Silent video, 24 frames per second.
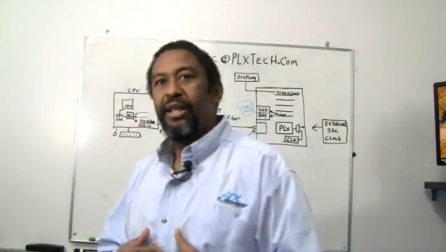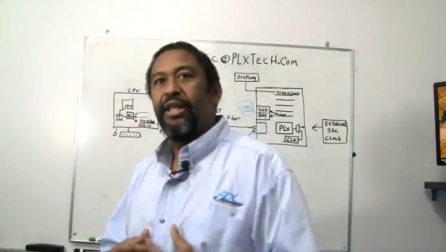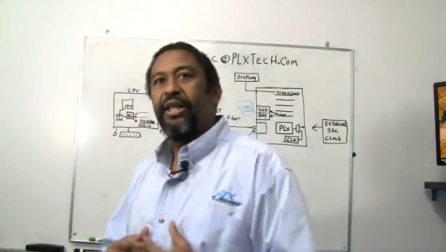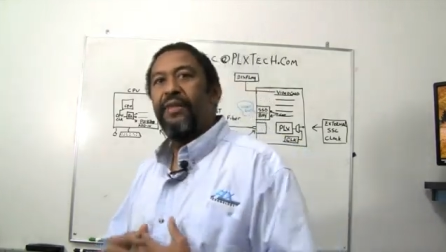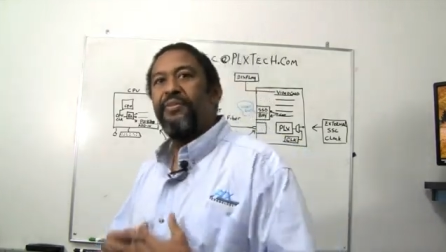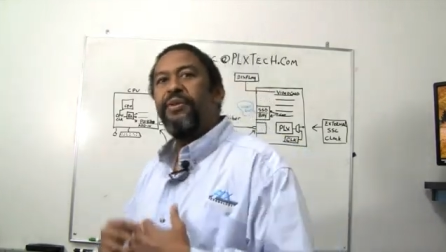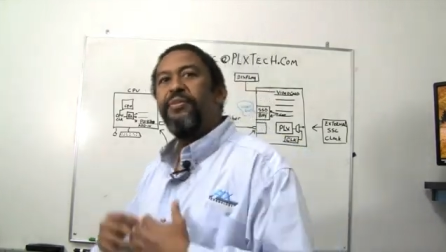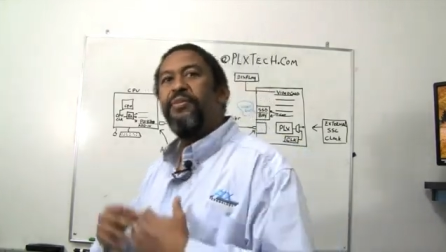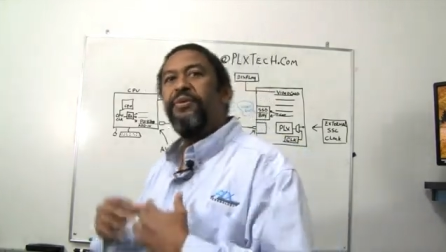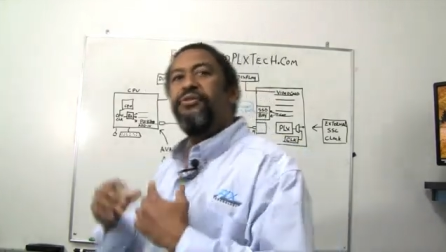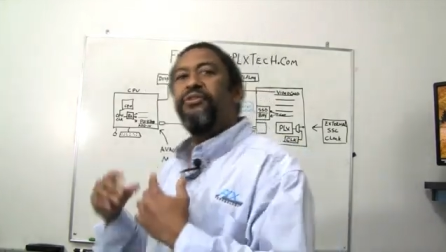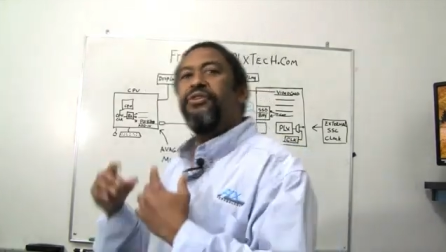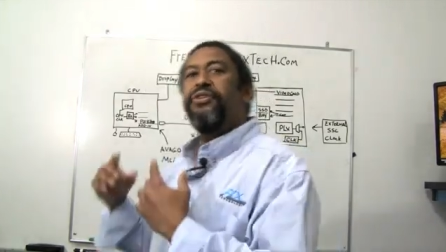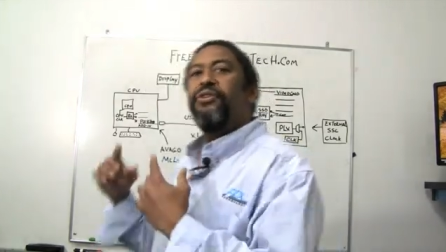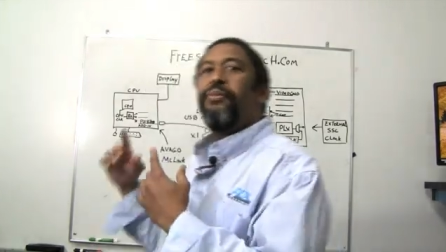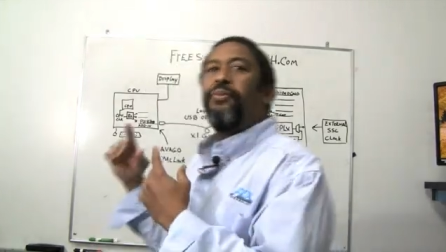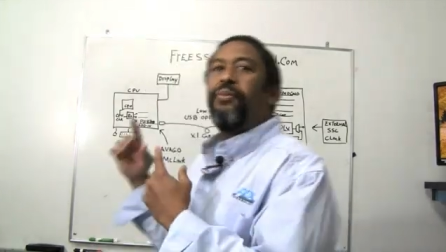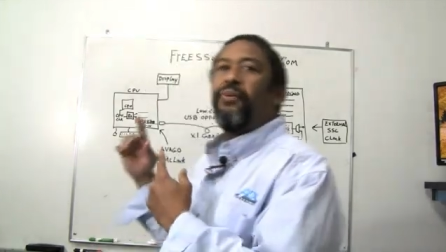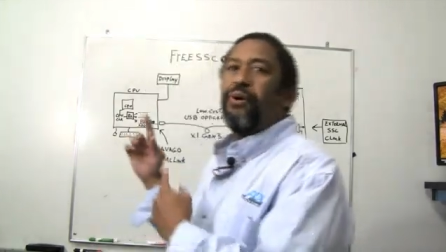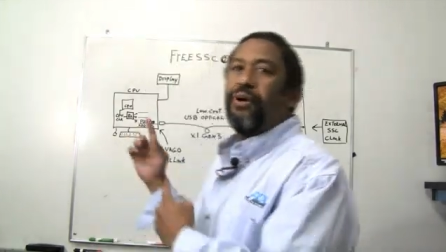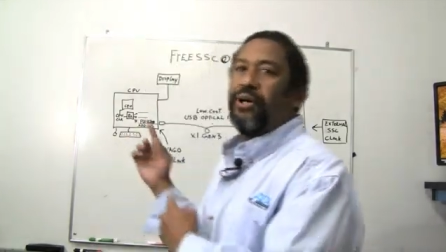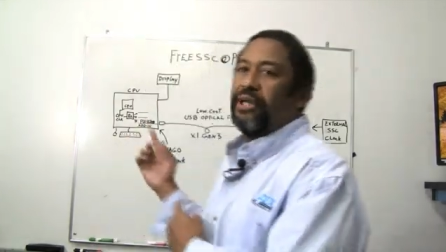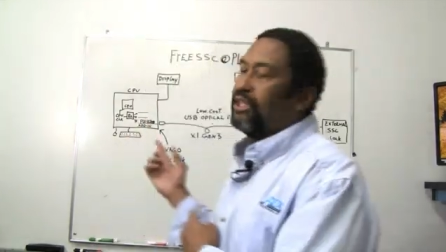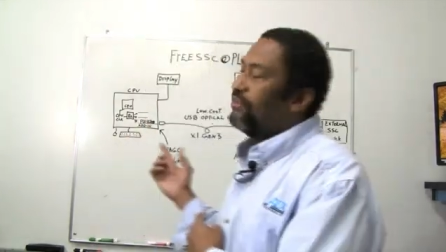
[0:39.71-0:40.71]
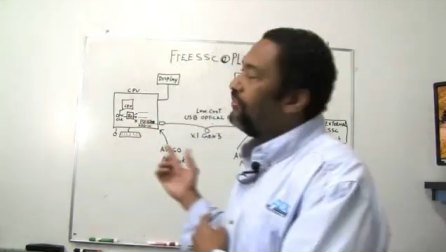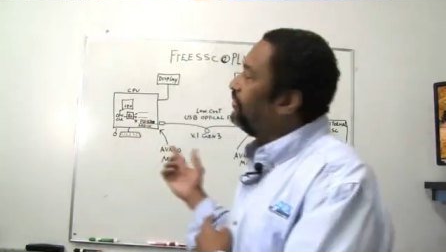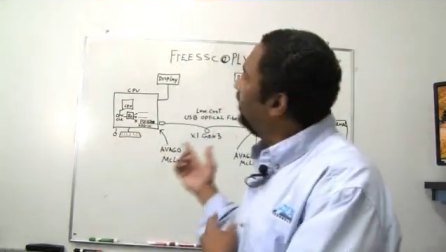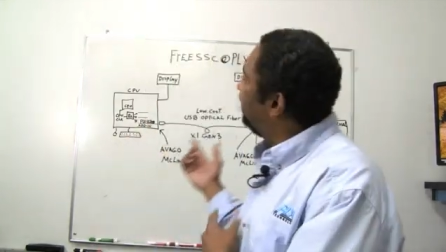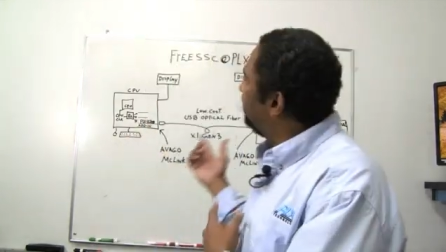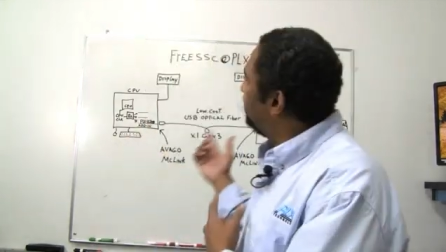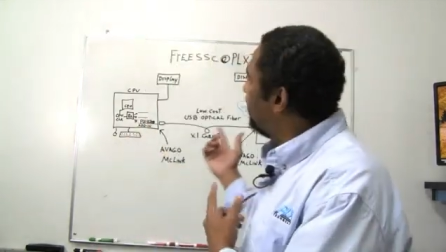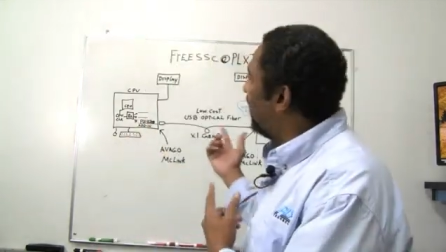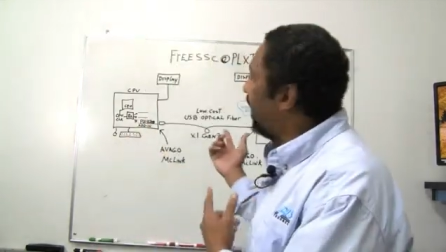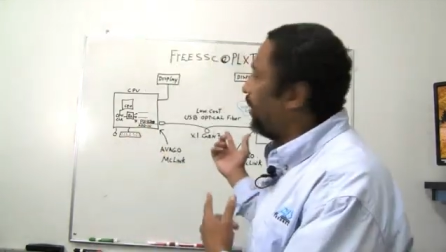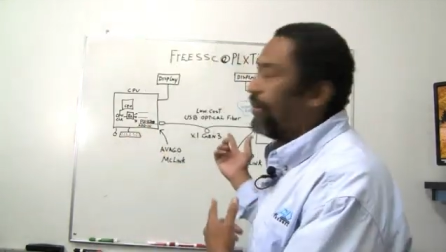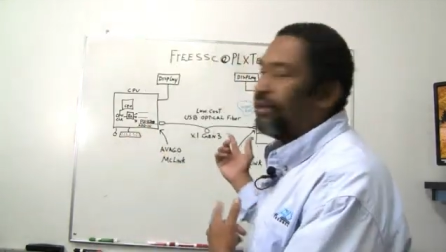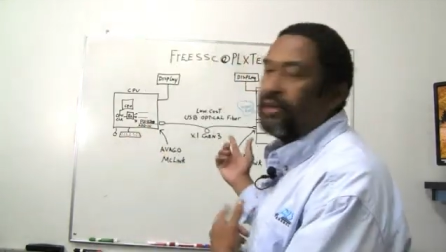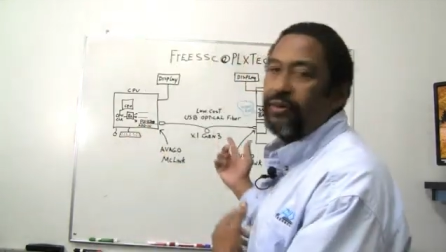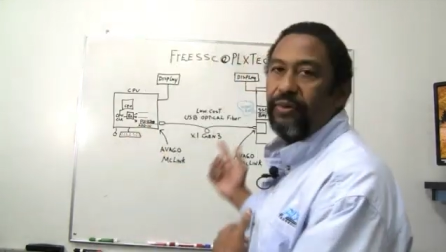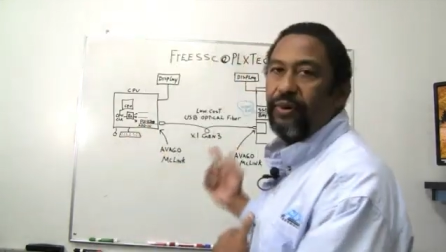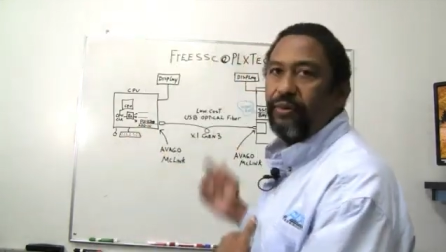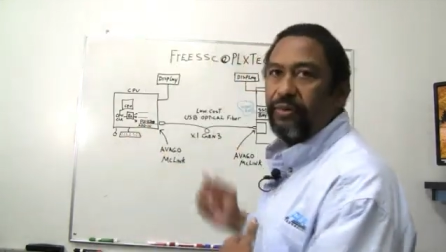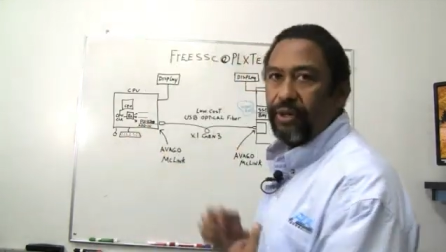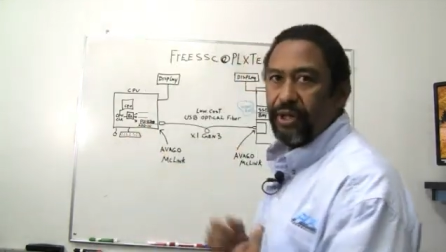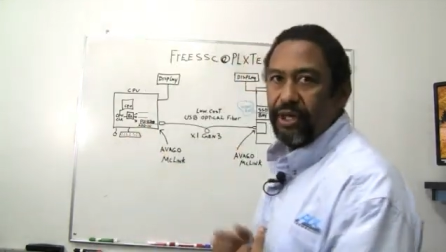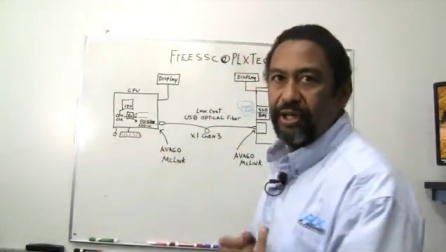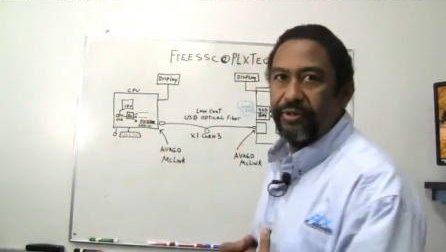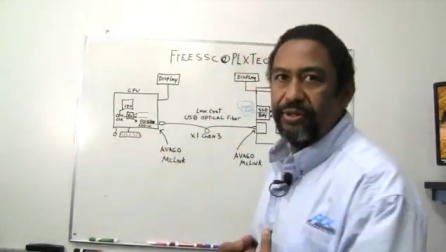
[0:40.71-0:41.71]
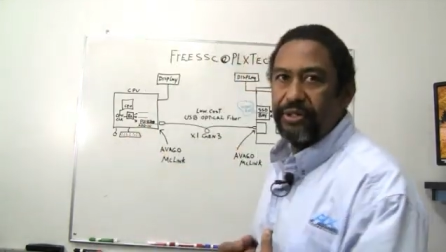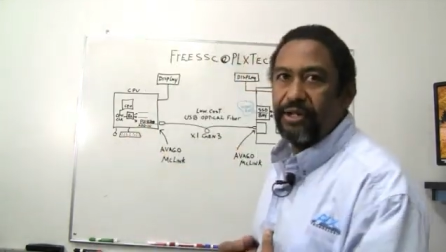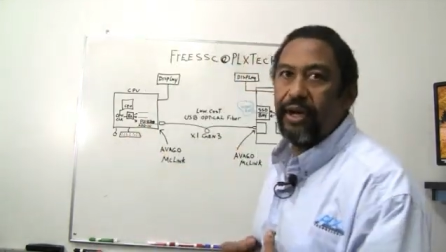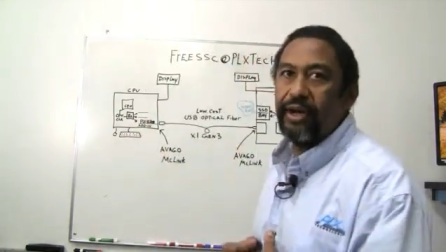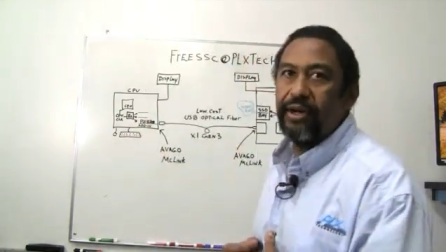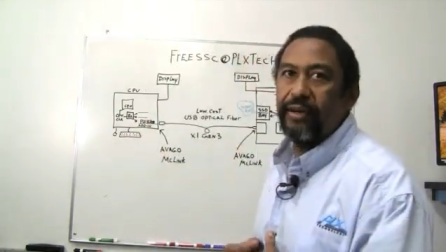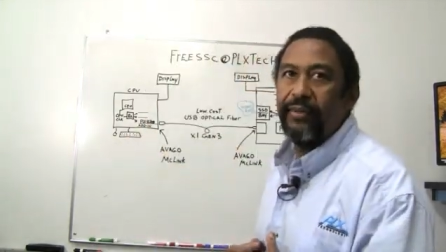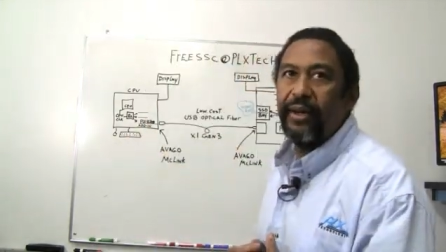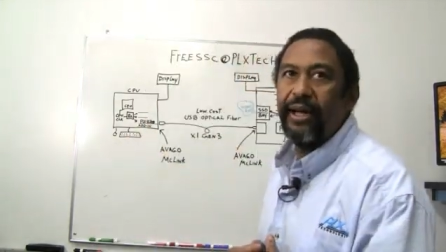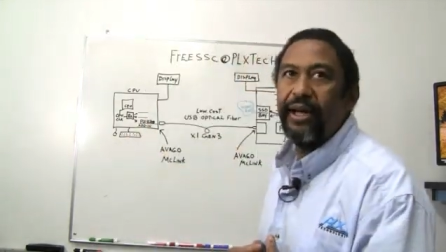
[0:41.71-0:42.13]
Let me move to the board and give you an example of what we're going to talk